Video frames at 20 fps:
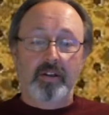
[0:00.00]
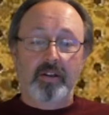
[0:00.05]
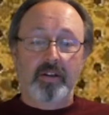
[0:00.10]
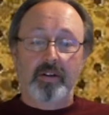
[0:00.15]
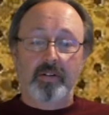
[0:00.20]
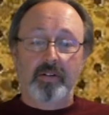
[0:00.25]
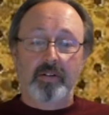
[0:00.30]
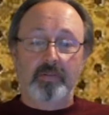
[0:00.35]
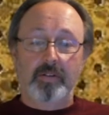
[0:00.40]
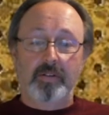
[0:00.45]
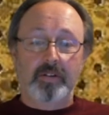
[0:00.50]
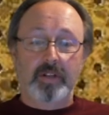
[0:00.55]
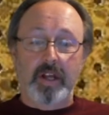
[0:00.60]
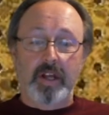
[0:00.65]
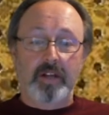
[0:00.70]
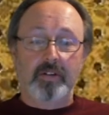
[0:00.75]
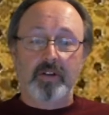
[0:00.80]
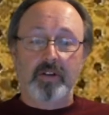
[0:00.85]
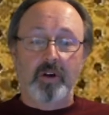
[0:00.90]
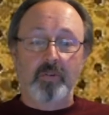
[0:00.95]
You know,
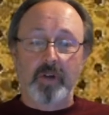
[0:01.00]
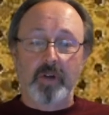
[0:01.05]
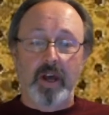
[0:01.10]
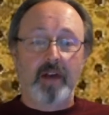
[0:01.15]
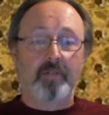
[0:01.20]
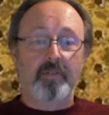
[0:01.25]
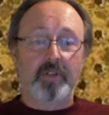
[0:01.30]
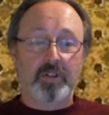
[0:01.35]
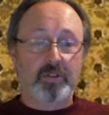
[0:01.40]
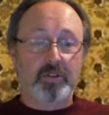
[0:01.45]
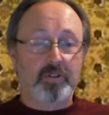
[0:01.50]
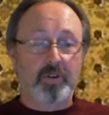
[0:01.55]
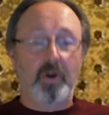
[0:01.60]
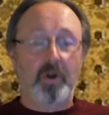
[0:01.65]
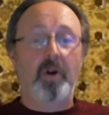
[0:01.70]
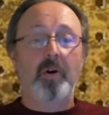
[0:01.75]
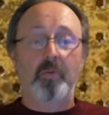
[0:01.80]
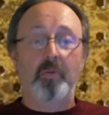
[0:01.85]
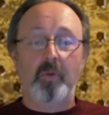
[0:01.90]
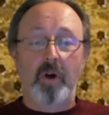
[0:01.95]
they don't have a
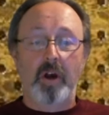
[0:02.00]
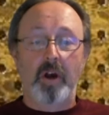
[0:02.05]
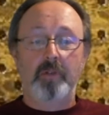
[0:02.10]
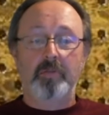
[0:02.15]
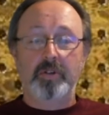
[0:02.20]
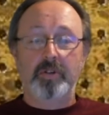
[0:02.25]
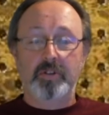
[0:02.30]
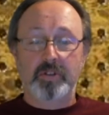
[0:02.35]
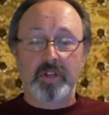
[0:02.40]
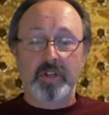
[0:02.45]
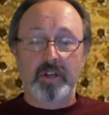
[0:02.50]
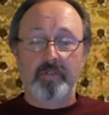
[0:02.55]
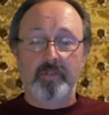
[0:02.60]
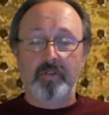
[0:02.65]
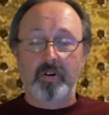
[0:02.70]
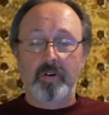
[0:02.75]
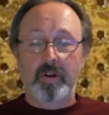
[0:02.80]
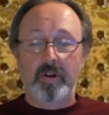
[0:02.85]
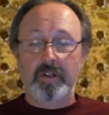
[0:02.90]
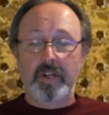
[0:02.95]
star wide
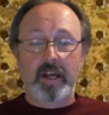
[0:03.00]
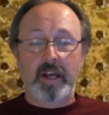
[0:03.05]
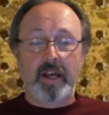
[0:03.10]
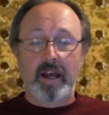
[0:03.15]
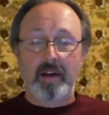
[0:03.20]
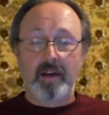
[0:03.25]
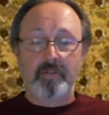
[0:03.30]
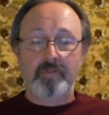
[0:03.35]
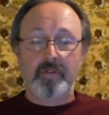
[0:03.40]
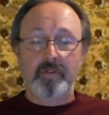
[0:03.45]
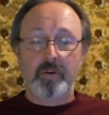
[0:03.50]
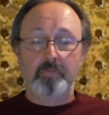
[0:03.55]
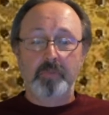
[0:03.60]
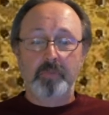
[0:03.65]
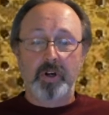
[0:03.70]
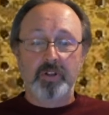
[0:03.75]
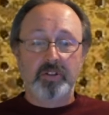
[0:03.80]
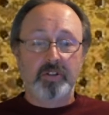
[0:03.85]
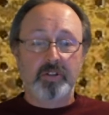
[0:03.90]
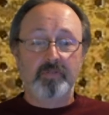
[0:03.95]
receiver, and they have a
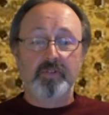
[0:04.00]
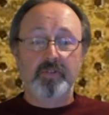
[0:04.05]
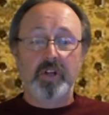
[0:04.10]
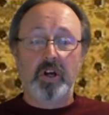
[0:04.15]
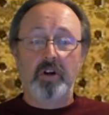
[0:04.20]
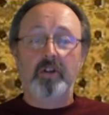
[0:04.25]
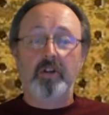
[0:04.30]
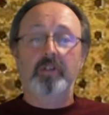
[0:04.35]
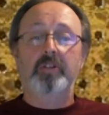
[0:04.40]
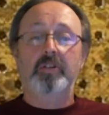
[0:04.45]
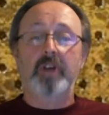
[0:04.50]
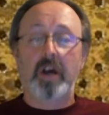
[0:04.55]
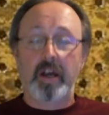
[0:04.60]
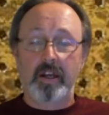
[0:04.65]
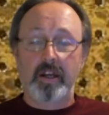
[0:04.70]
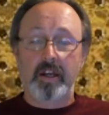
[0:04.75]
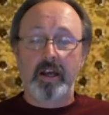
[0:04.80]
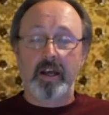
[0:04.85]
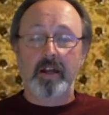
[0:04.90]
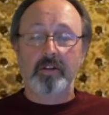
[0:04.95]
bunch of young
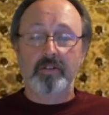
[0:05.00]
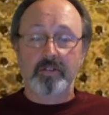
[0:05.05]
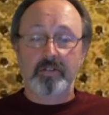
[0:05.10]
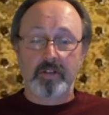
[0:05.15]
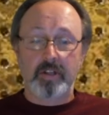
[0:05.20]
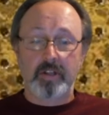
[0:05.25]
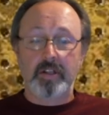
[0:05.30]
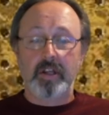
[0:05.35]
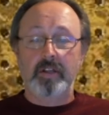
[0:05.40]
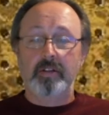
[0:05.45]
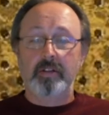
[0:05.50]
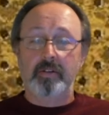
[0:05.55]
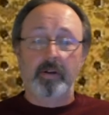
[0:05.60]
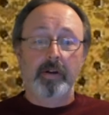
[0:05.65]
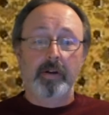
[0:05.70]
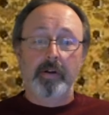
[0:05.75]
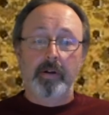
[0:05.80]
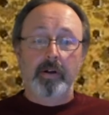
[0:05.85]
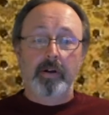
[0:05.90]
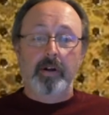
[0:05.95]
tight ends. And then
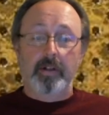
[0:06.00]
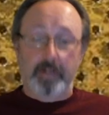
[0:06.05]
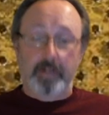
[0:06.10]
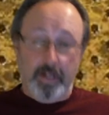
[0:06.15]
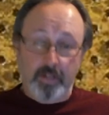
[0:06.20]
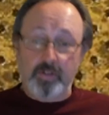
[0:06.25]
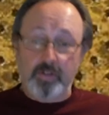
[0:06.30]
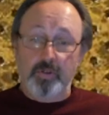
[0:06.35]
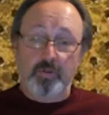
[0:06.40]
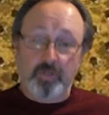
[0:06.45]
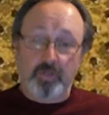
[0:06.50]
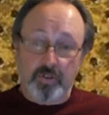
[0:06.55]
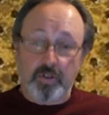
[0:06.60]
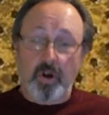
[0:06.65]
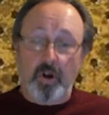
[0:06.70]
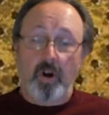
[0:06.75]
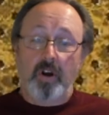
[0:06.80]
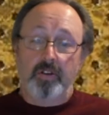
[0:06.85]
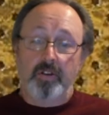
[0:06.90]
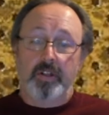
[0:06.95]
their two
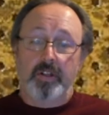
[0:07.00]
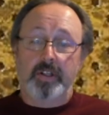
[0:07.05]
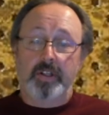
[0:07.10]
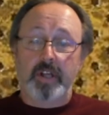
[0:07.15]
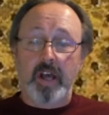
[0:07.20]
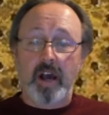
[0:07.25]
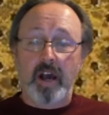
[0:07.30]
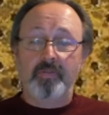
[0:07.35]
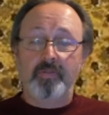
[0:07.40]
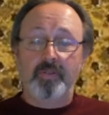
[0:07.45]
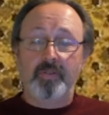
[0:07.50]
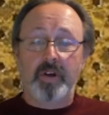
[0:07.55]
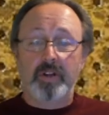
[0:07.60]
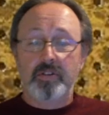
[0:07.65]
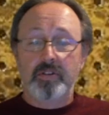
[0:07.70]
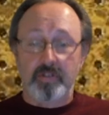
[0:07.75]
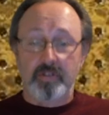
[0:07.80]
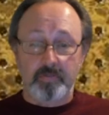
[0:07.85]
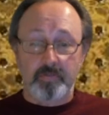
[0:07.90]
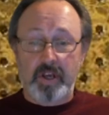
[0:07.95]
stars on the
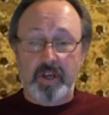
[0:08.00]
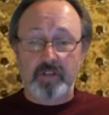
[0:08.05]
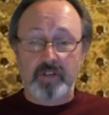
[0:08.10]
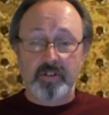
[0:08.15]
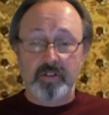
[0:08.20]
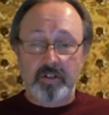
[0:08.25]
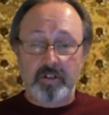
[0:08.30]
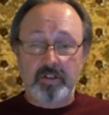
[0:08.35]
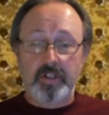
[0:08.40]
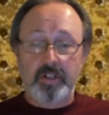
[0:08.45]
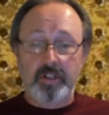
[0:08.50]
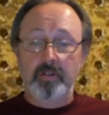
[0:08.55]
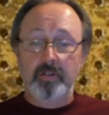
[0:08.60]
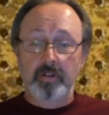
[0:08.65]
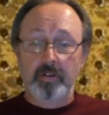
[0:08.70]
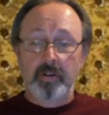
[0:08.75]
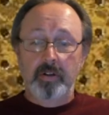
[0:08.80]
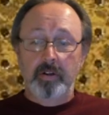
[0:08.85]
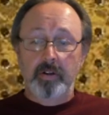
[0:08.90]
offense are basically